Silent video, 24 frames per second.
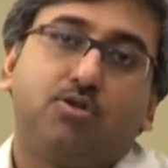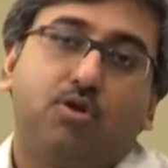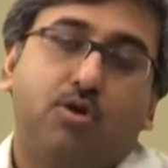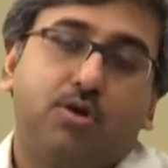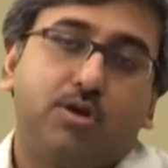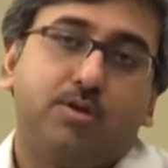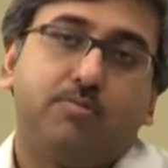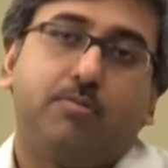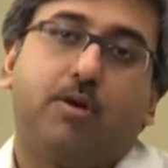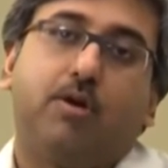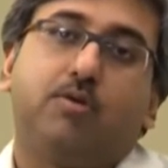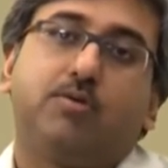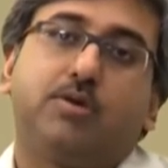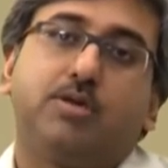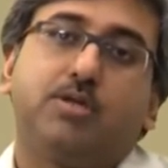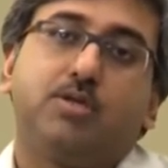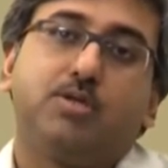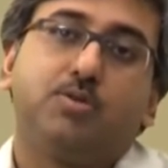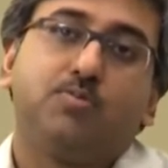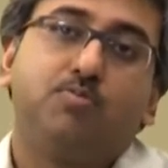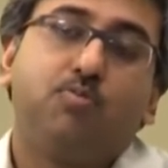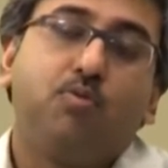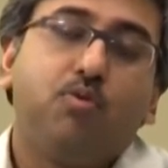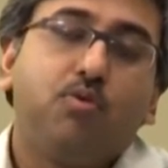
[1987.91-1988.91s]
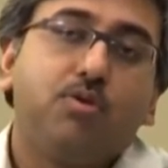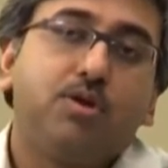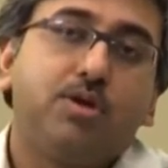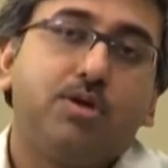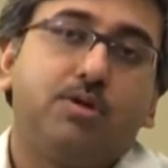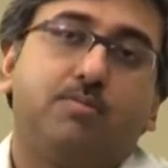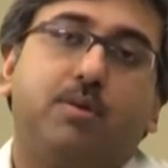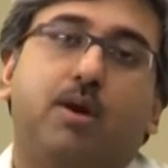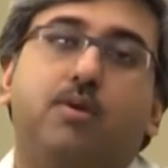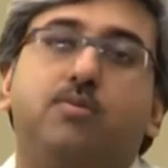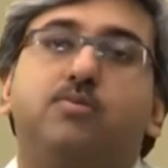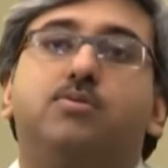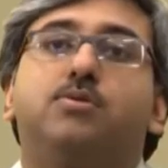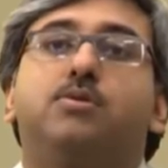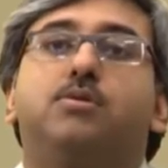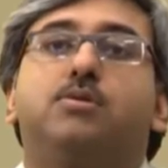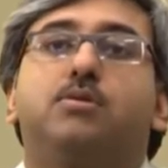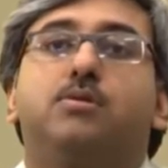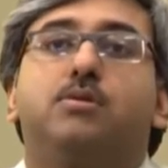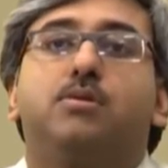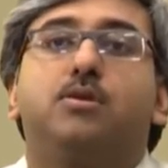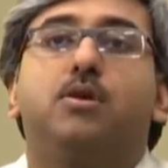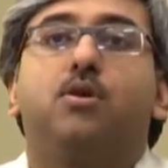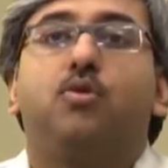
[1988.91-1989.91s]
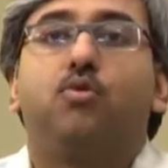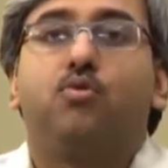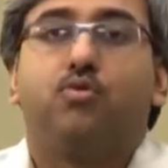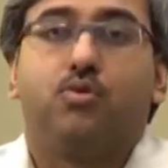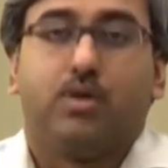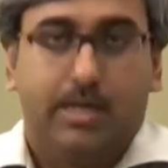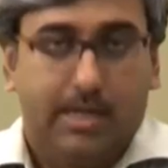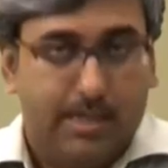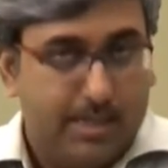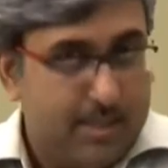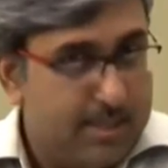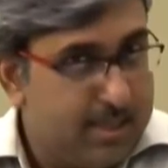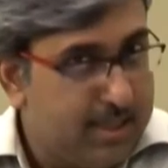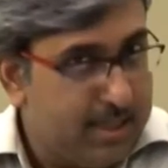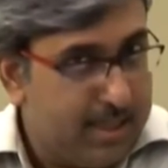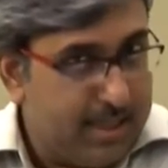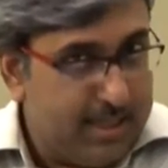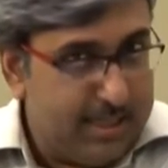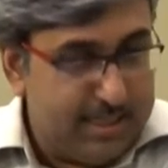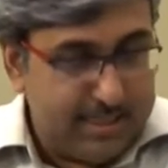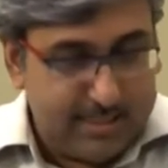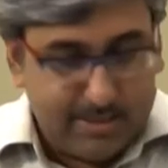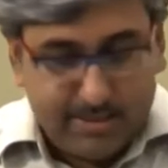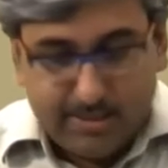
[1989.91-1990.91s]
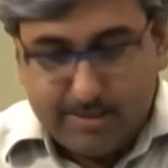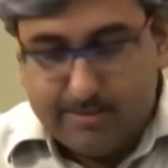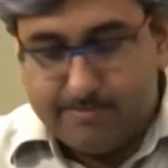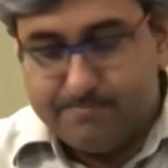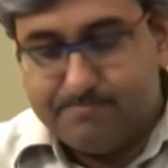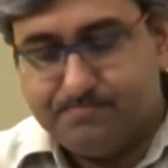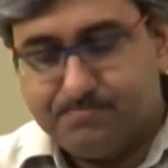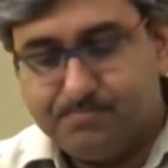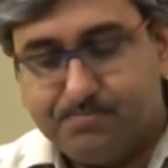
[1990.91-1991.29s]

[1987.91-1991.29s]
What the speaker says: thought about and spoken about the Orient, the East.